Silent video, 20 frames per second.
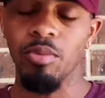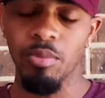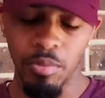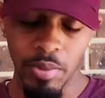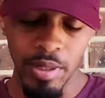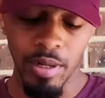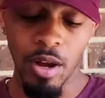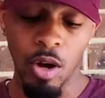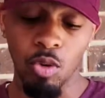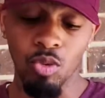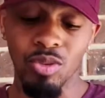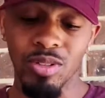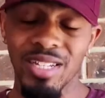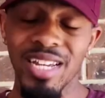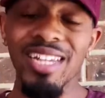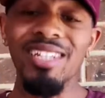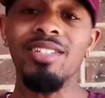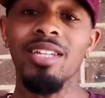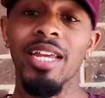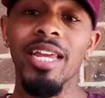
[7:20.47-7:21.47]
But no,
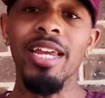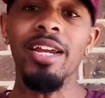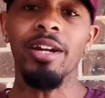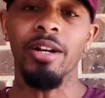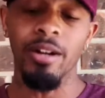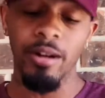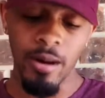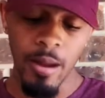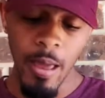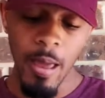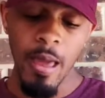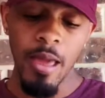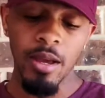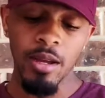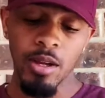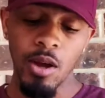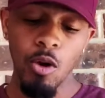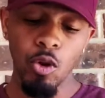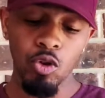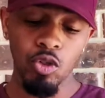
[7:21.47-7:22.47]
this here
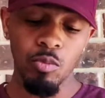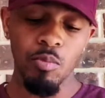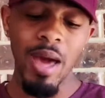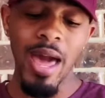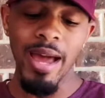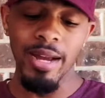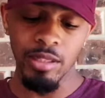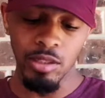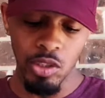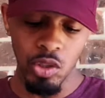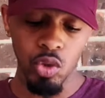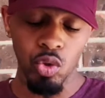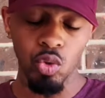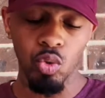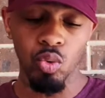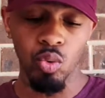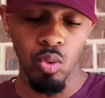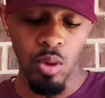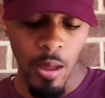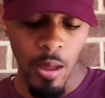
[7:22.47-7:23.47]
goes back to